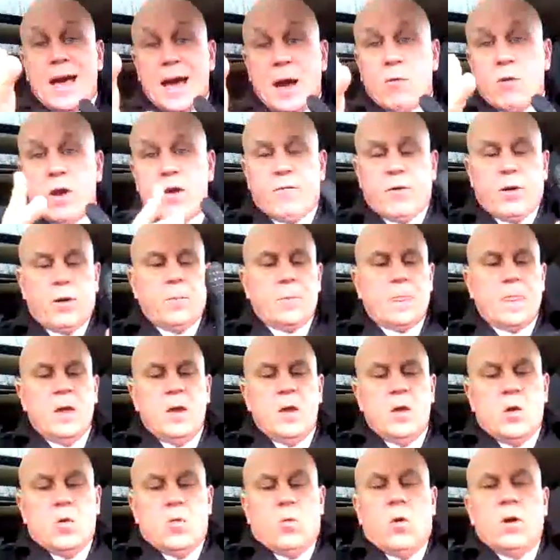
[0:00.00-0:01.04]
However,
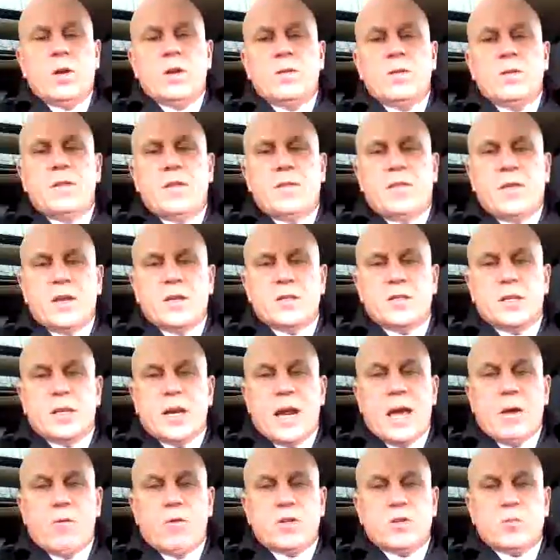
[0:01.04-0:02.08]
one of the things that
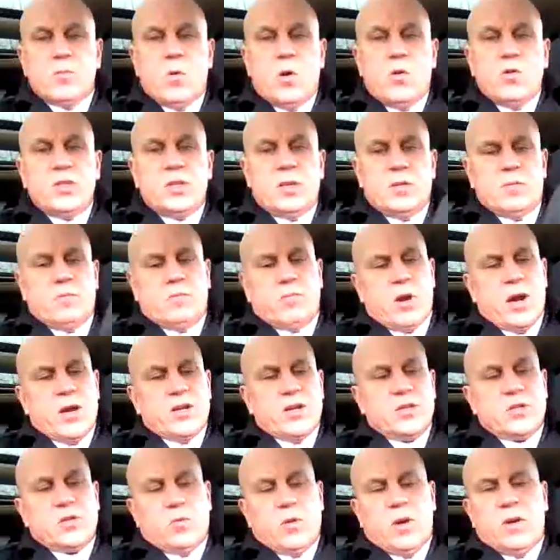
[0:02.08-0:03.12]
I was most
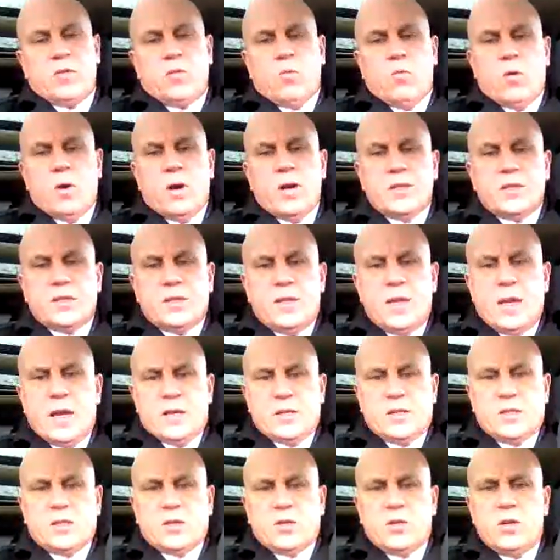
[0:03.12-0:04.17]
impressed with was
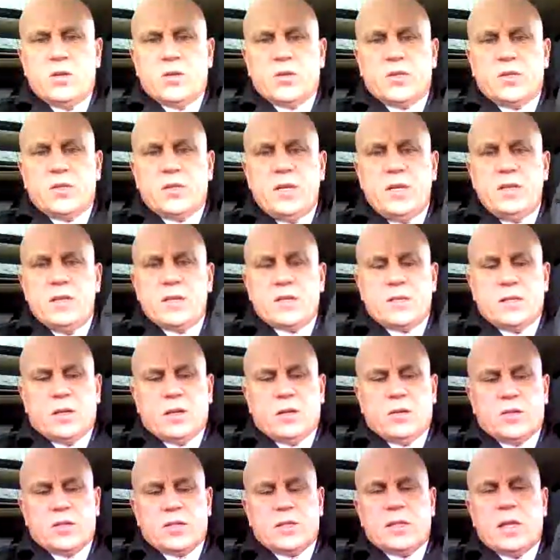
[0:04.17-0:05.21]
this. So you'll see this
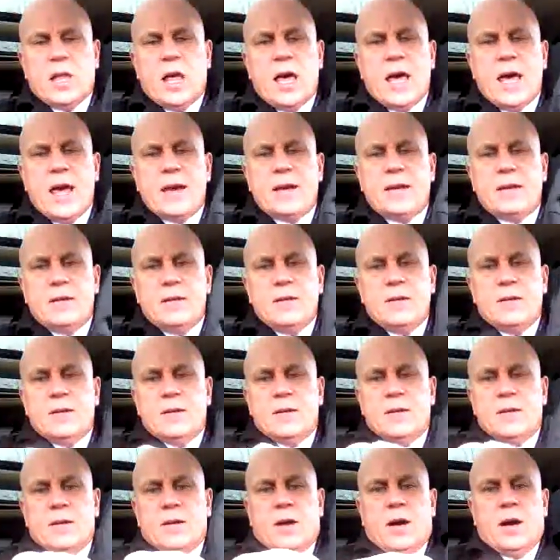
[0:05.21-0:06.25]
little slide
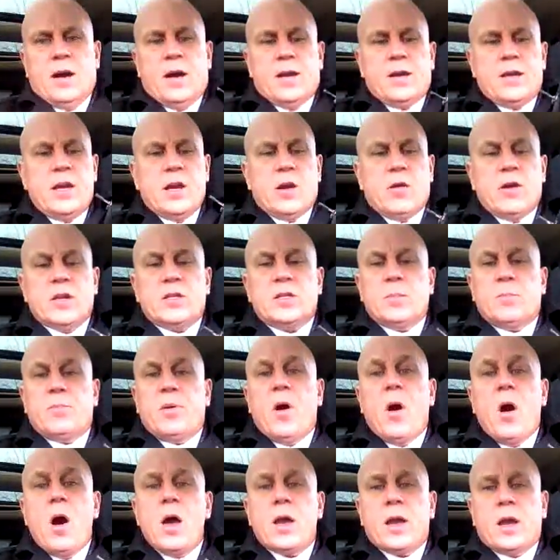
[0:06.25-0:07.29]
on here. It's a
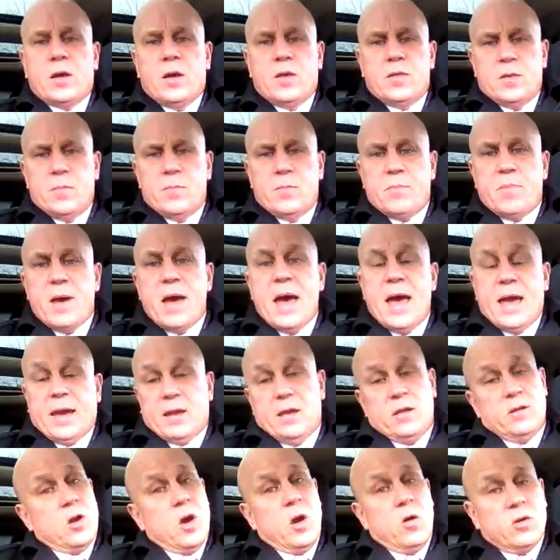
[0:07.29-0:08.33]
pocket on the back,
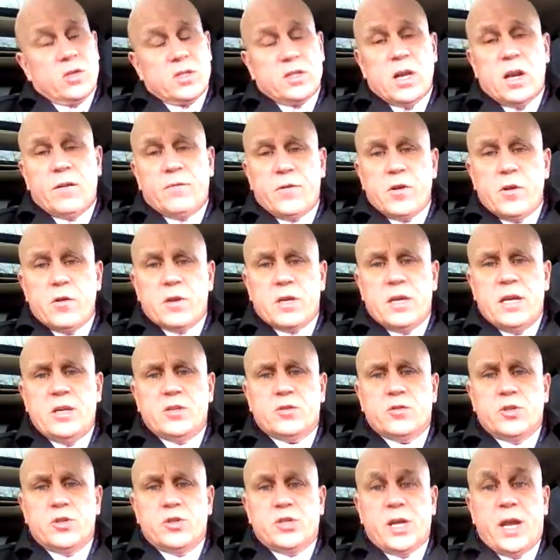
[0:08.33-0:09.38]
and no, it's not for your
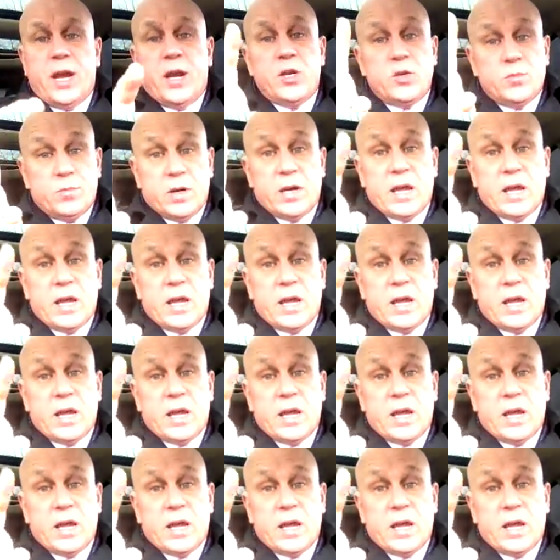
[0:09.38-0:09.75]
keys or change,